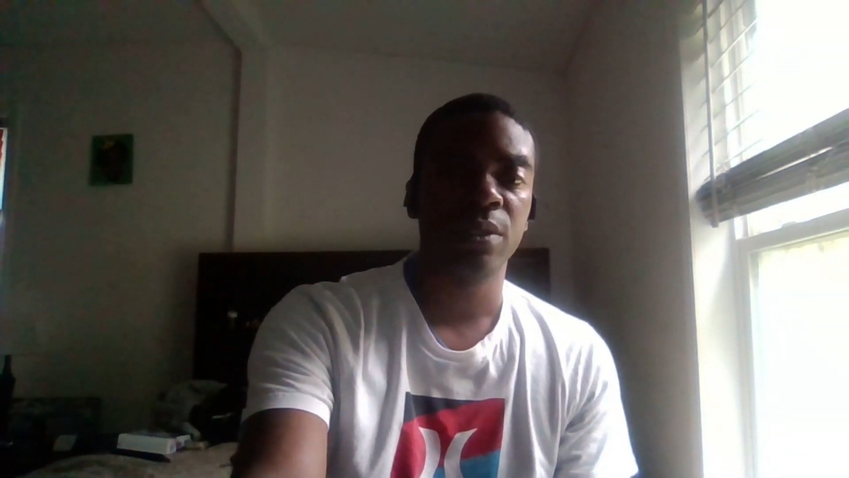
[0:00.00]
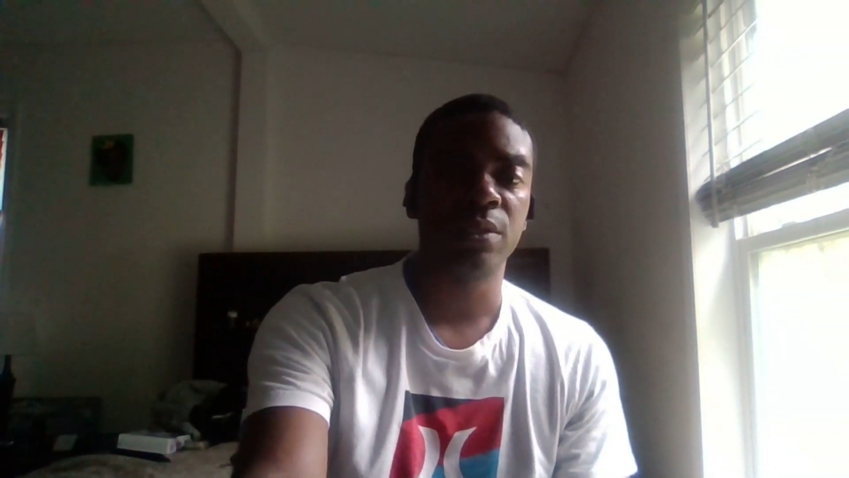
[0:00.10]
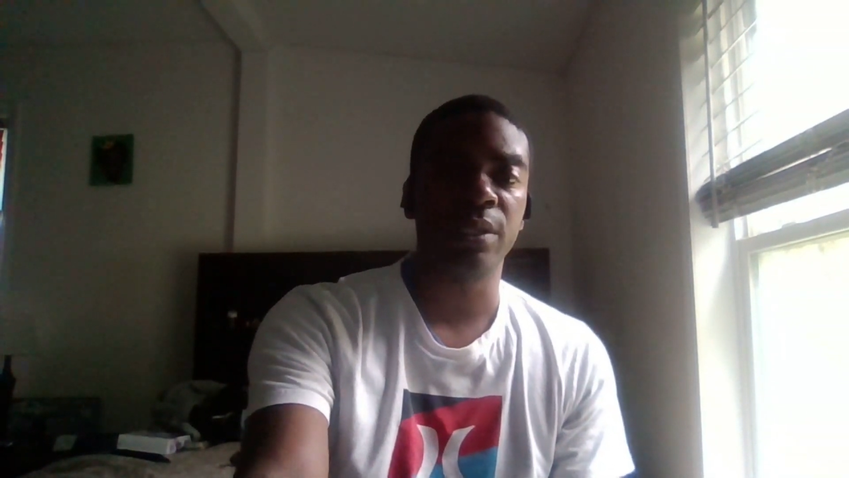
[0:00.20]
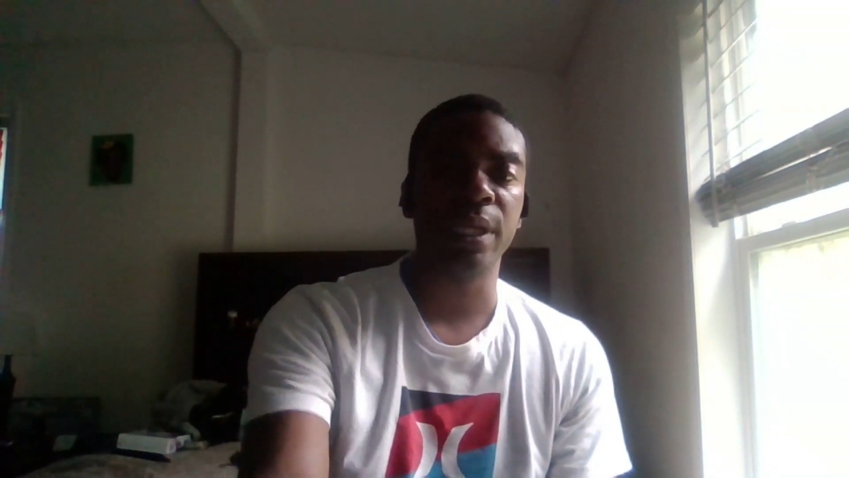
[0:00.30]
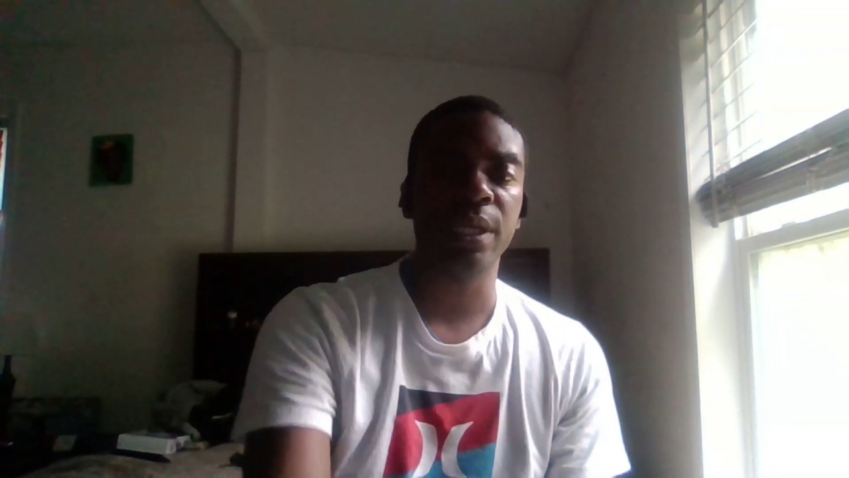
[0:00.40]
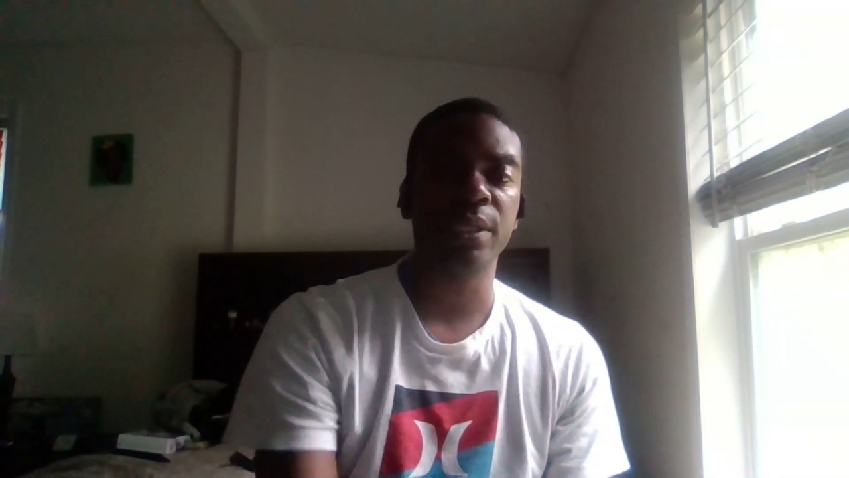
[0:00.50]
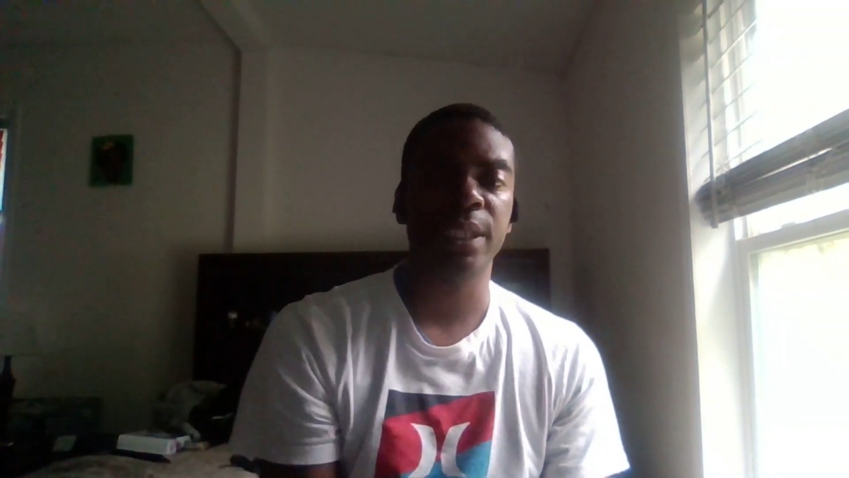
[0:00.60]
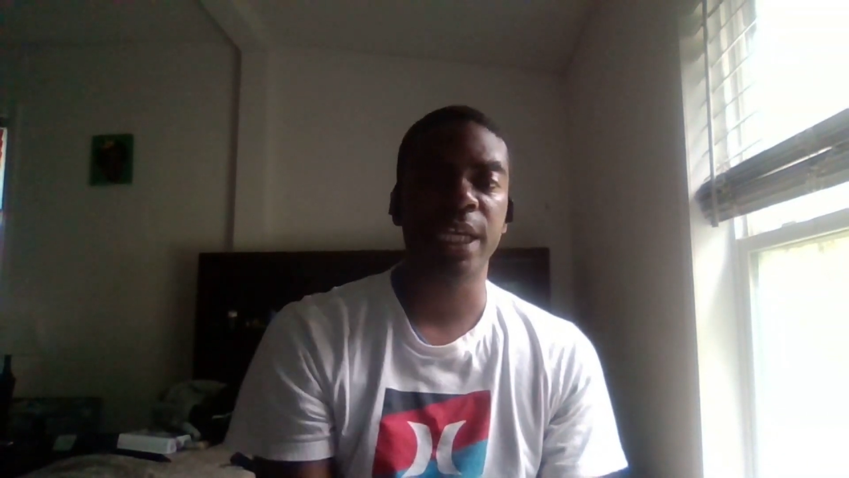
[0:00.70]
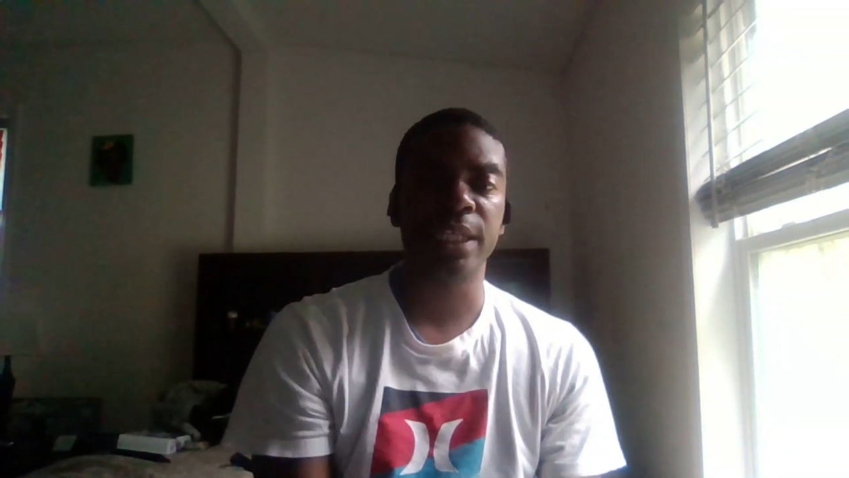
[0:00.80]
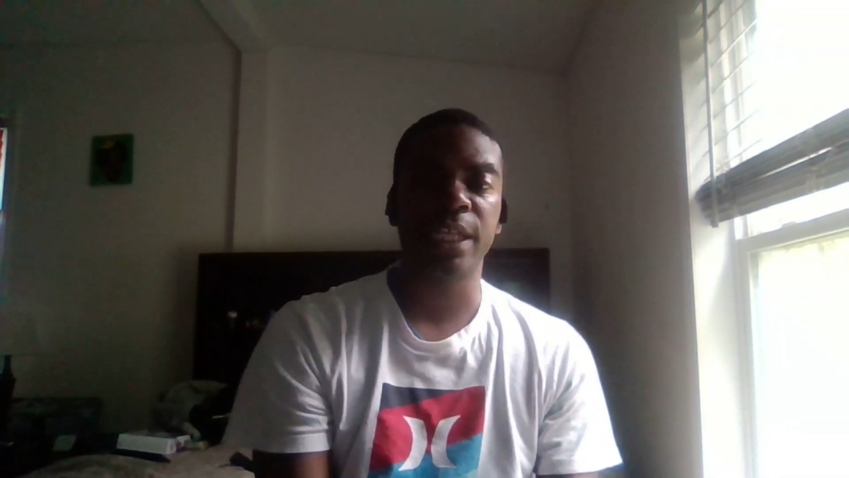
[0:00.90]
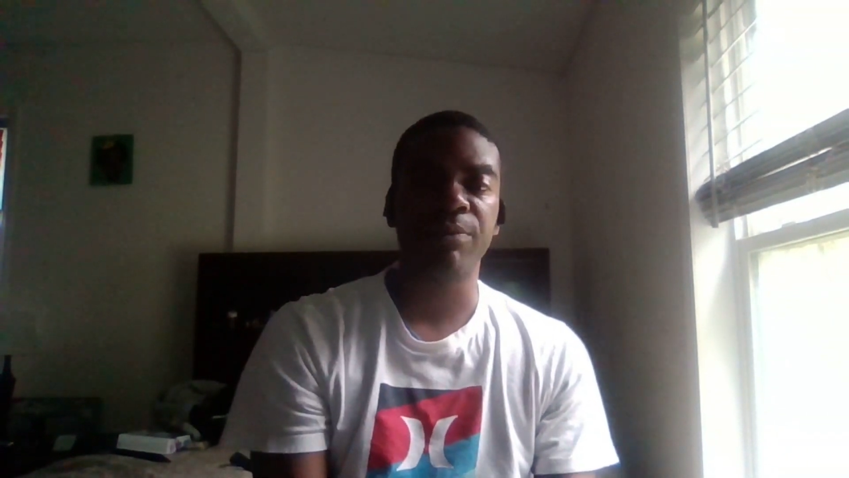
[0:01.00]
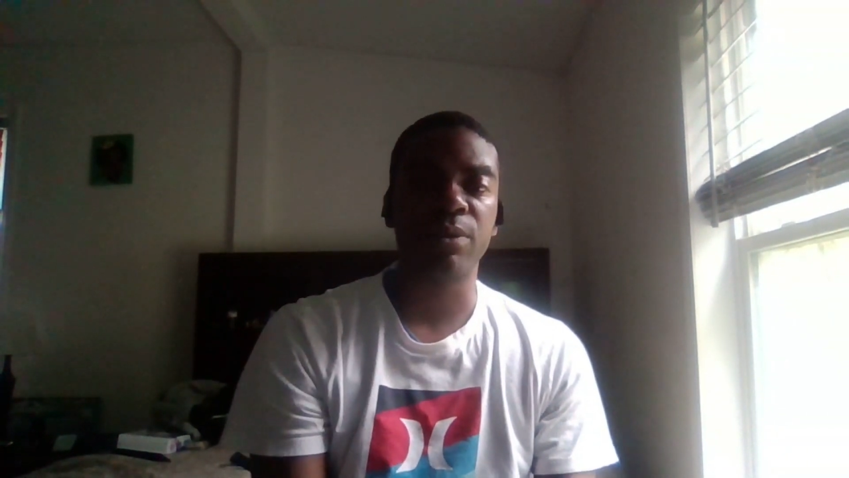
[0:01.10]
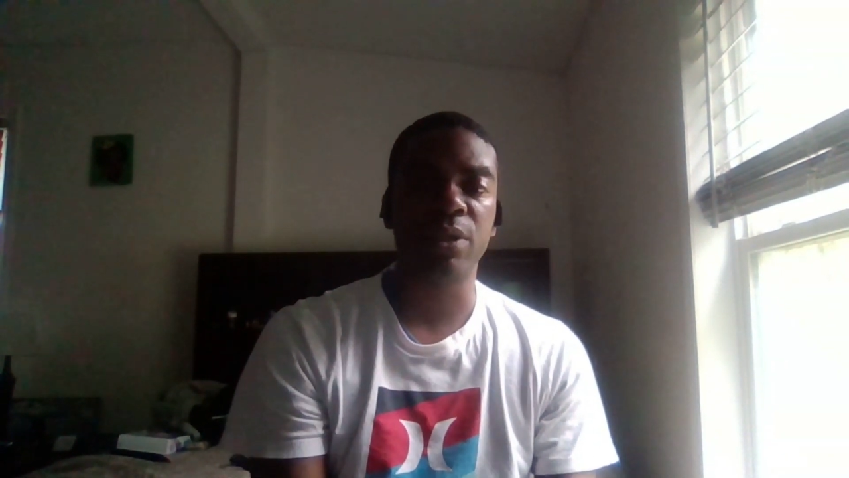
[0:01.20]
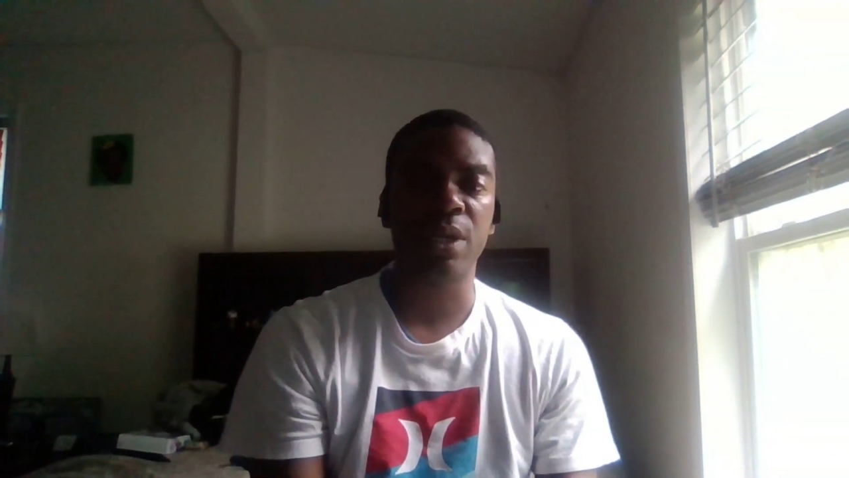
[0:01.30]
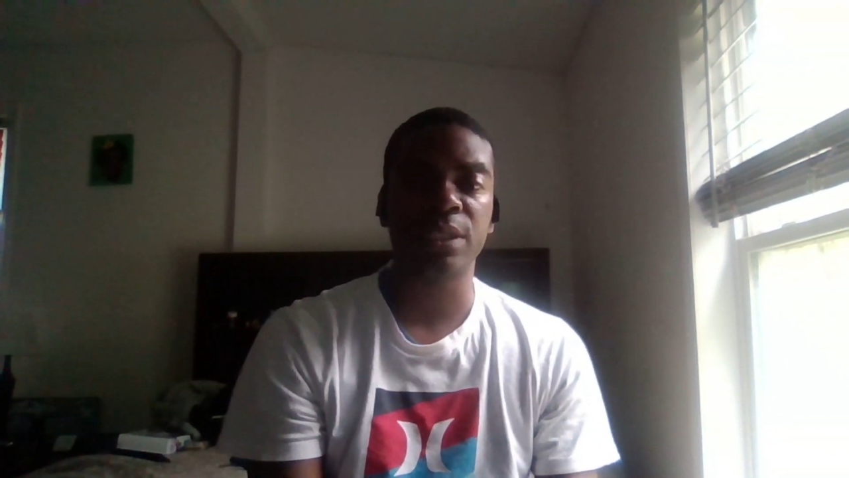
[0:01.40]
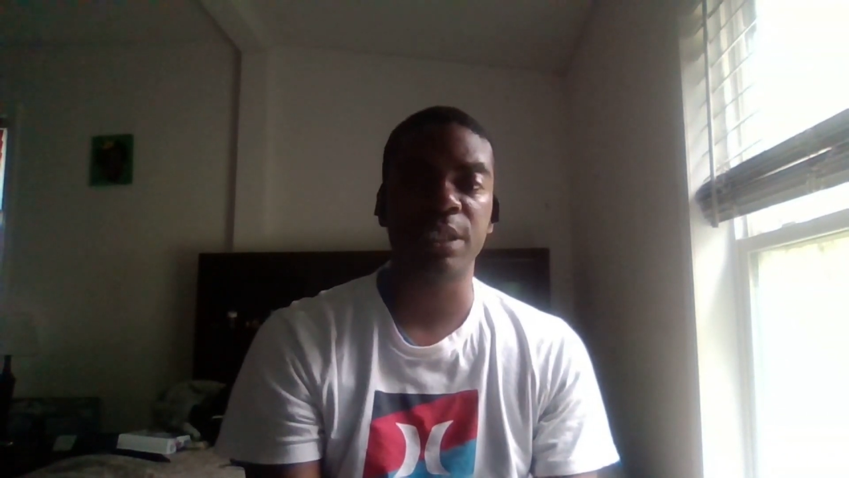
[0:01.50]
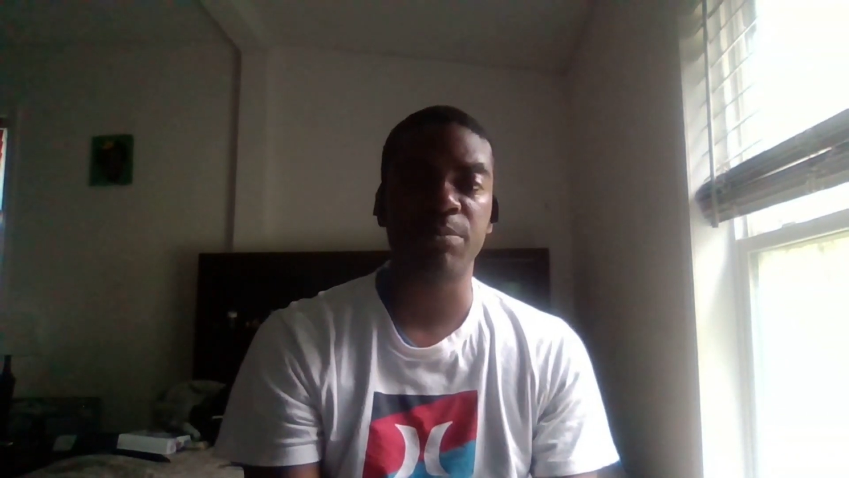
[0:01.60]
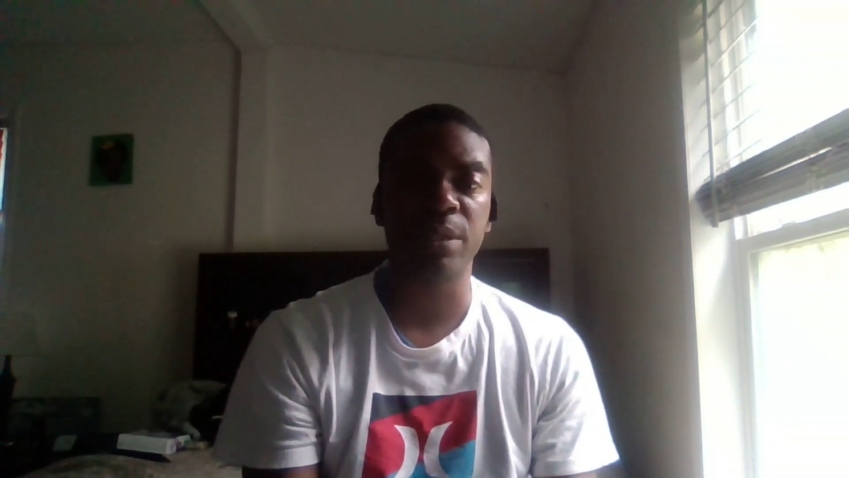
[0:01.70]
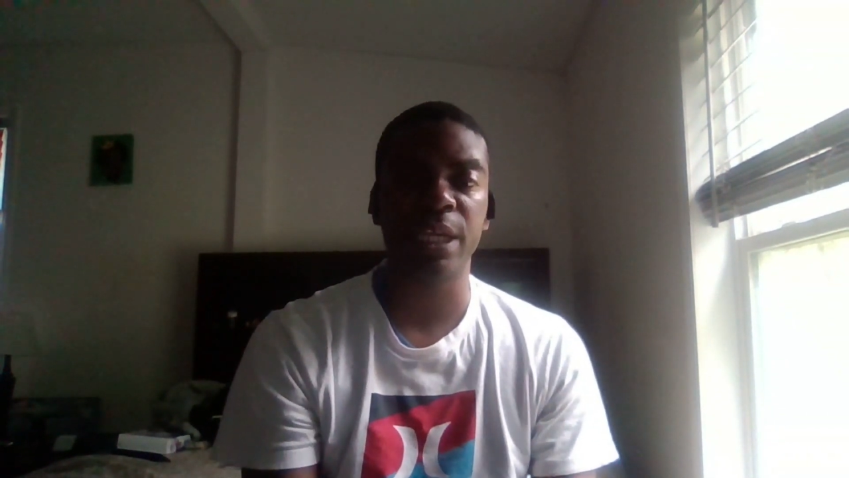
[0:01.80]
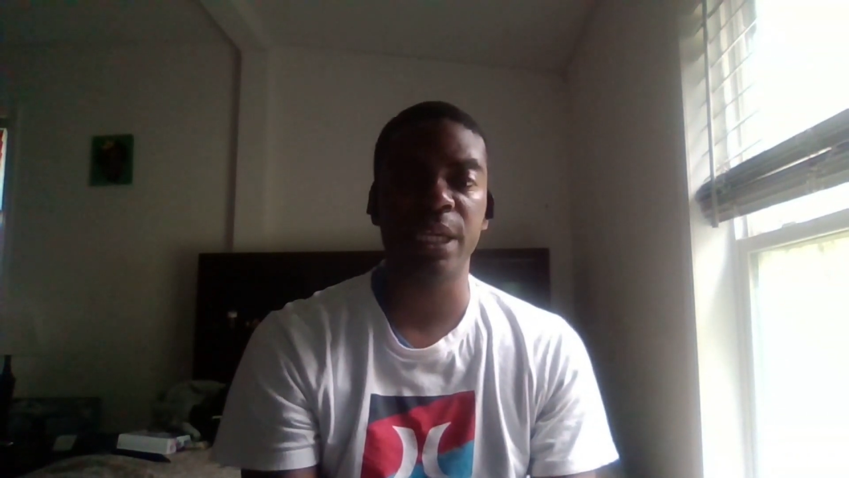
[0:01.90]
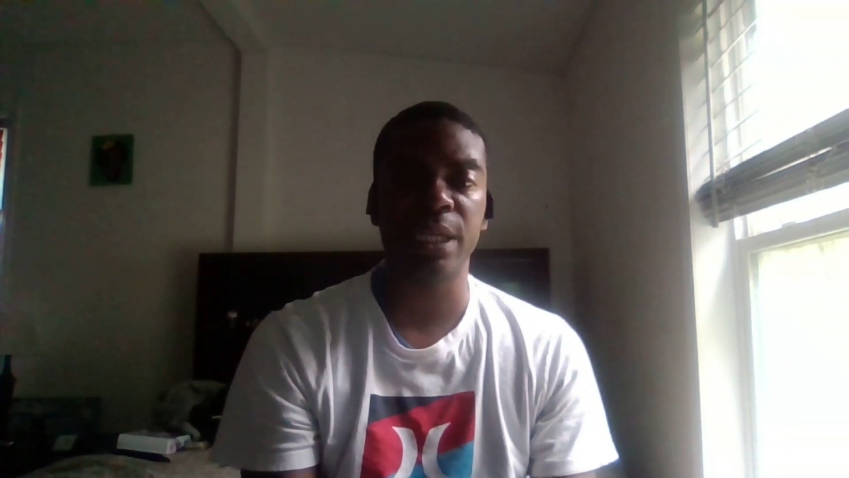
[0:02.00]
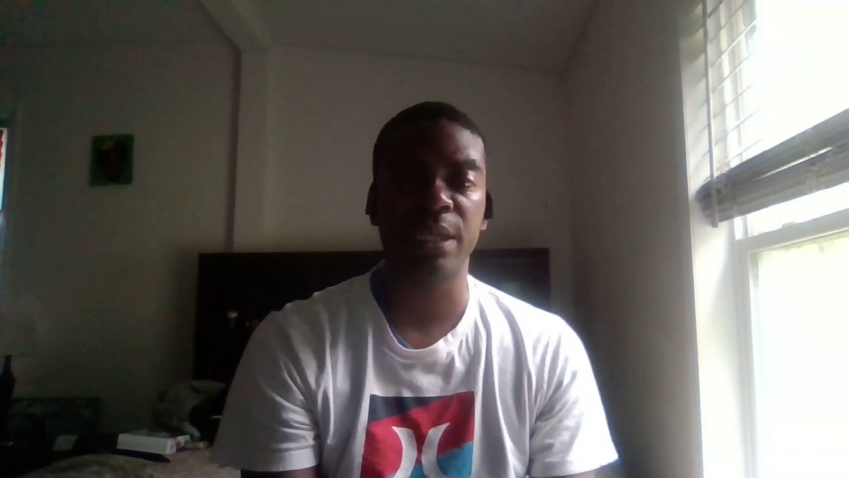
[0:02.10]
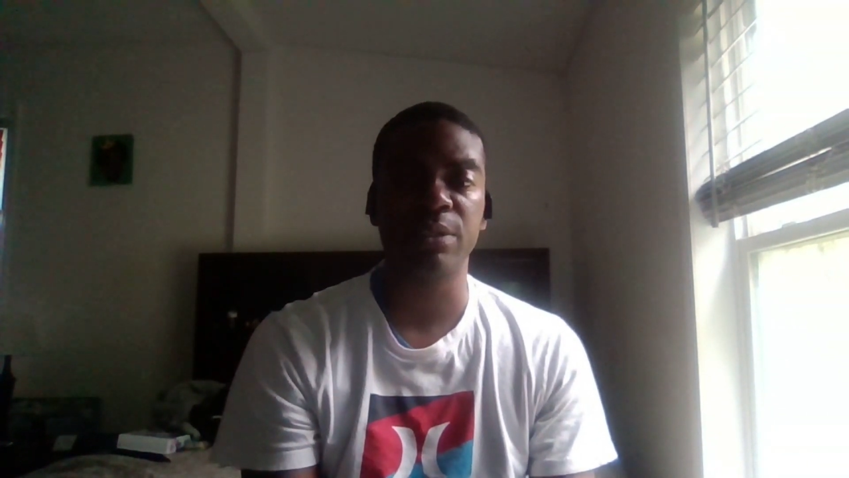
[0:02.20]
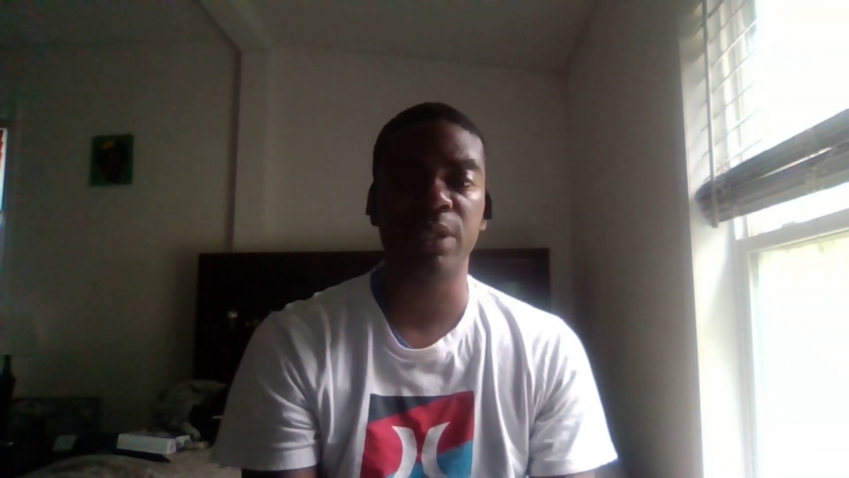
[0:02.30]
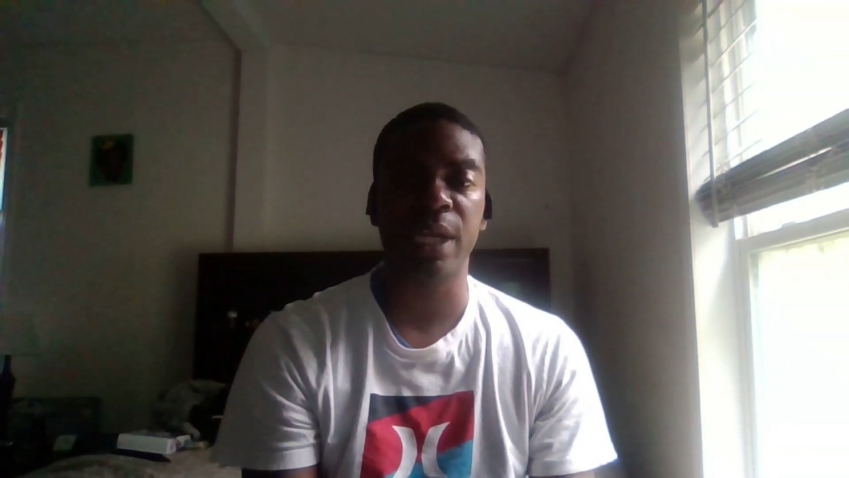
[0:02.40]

the Lakers had never lost a play-in